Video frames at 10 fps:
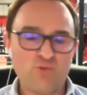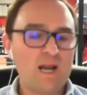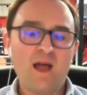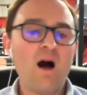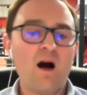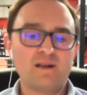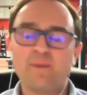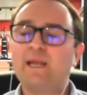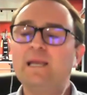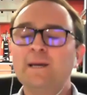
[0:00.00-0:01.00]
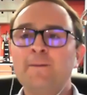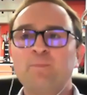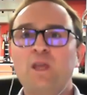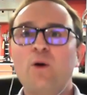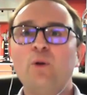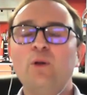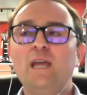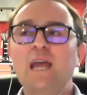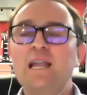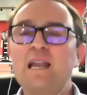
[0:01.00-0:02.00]
really hard. I mean, you know,
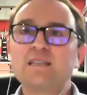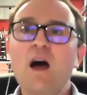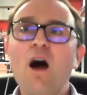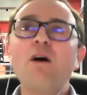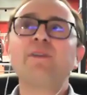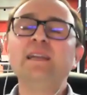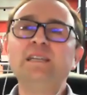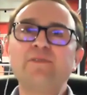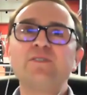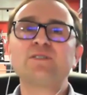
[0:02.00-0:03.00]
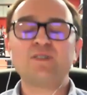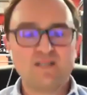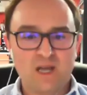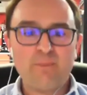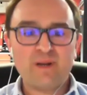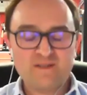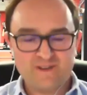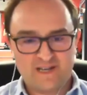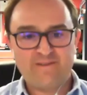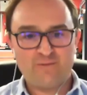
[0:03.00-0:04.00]
and it's hard in different size companies for
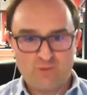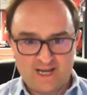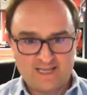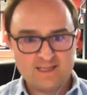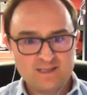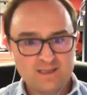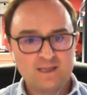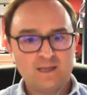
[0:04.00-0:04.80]
different reasons.